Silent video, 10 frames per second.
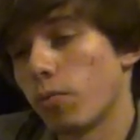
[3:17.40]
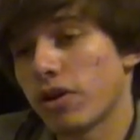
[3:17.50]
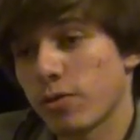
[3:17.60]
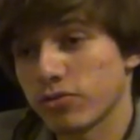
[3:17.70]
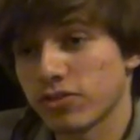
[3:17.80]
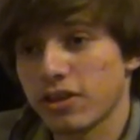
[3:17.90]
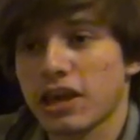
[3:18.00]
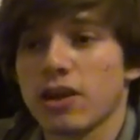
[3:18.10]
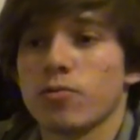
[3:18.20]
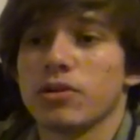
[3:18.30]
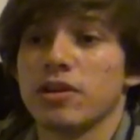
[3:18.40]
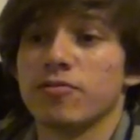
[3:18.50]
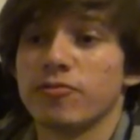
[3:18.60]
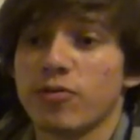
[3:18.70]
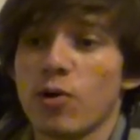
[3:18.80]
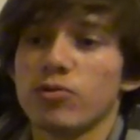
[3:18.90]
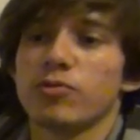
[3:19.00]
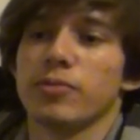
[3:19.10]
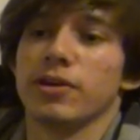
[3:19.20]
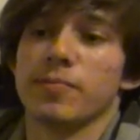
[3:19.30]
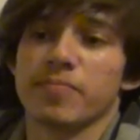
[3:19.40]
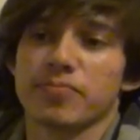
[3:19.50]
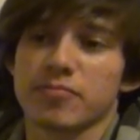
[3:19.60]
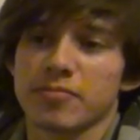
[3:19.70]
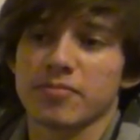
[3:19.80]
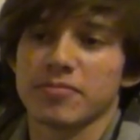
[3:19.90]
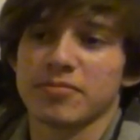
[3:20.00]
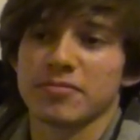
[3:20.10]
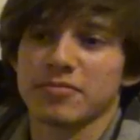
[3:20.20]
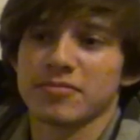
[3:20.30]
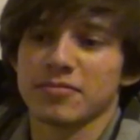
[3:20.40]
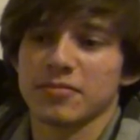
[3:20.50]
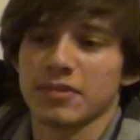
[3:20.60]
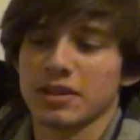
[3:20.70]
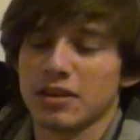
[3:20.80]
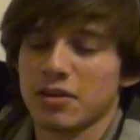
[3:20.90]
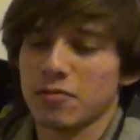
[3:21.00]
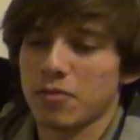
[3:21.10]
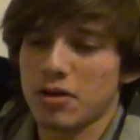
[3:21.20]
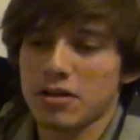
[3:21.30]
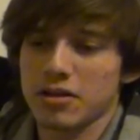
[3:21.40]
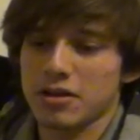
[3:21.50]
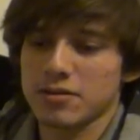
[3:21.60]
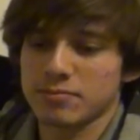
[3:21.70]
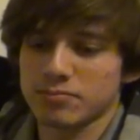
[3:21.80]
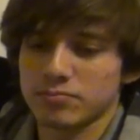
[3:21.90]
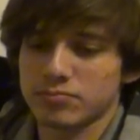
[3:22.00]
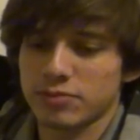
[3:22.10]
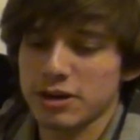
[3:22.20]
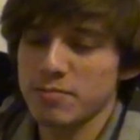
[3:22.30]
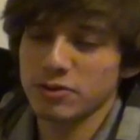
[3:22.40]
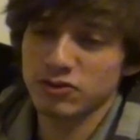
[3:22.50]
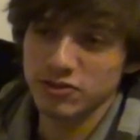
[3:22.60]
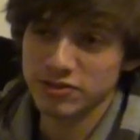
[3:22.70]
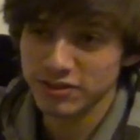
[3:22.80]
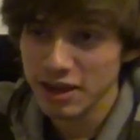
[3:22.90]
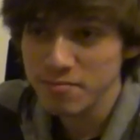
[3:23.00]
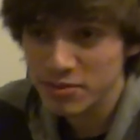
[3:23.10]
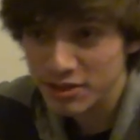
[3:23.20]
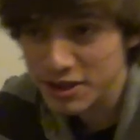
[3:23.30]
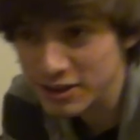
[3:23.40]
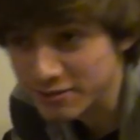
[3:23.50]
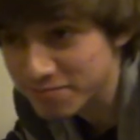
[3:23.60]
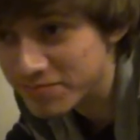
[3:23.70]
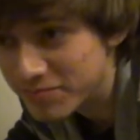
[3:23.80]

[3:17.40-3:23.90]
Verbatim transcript: What I was thinking when he phoned me. Yeah. Well, um, pretty much the same thing.